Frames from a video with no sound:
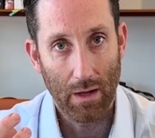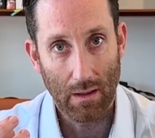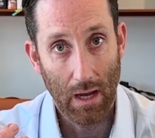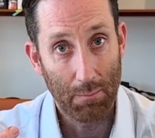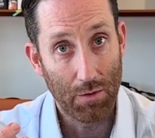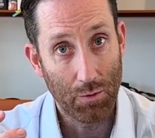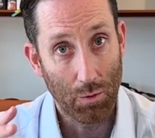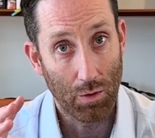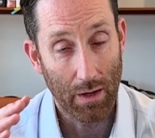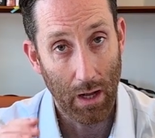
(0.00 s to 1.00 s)
that alignment
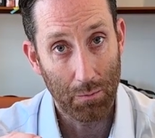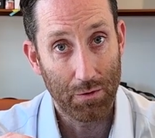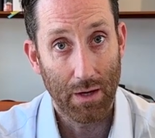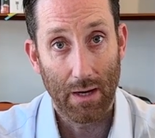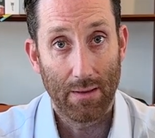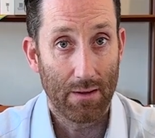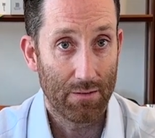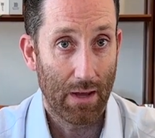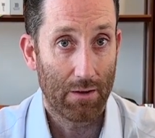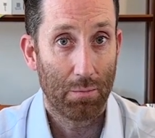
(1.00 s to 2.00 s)
tool, and it helps you get it in the
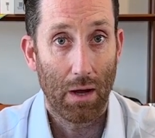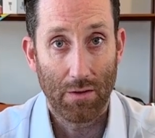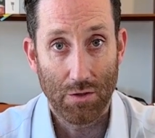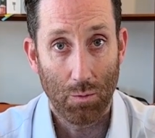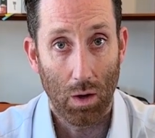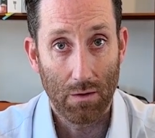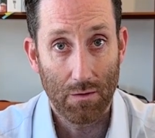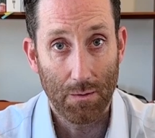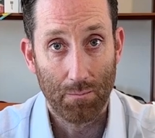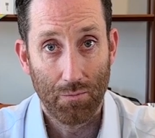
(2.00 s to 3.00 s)
exact spot that you want
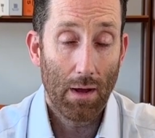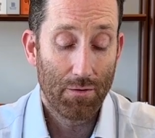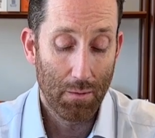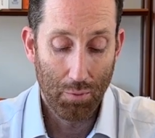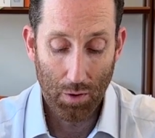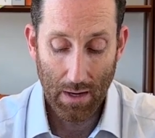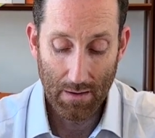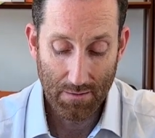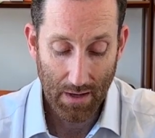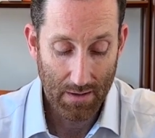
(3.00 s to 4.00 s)
to. At some point, I
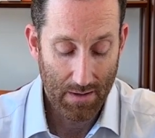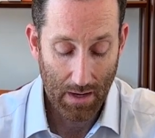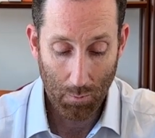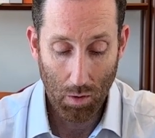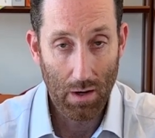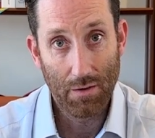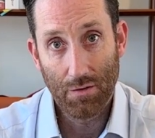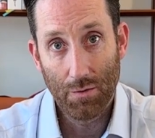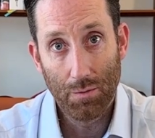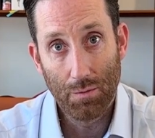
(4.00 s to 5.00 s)
decided that I wanted
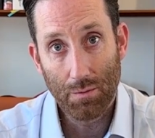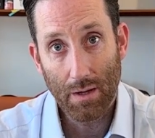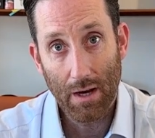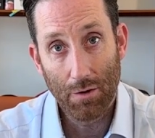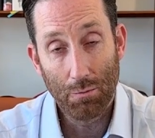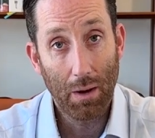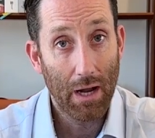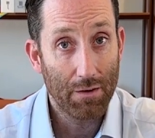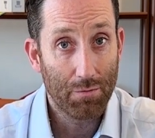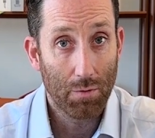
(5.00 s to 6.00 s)
to get a new
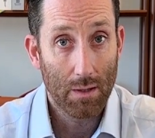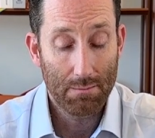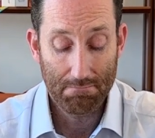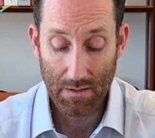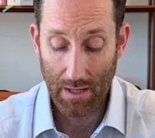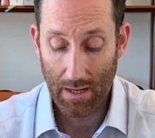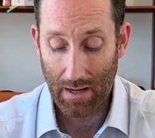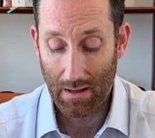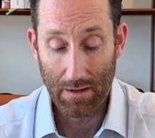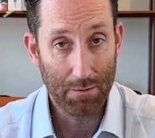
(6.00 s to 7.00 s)
body for it. Again,
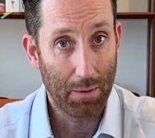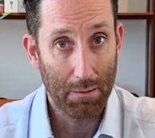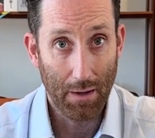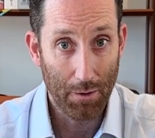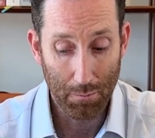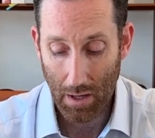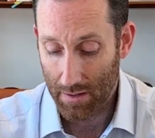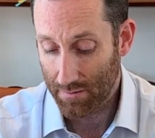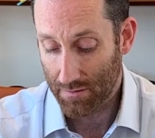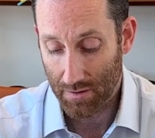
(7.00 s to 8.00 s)
I like to paint my own
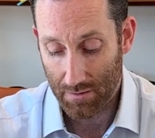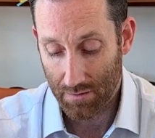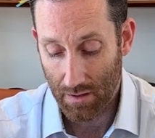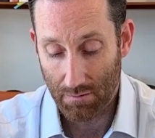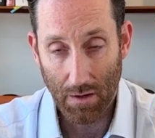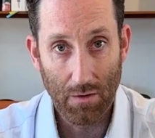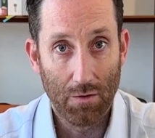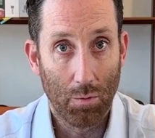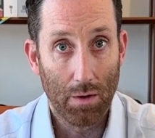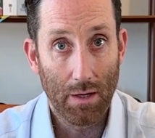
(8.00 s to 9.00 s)
bodies. As you can see, I've done
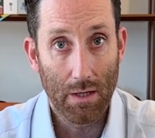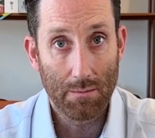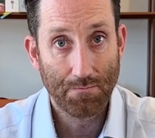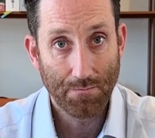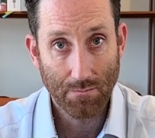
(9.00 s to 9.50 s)
this one here,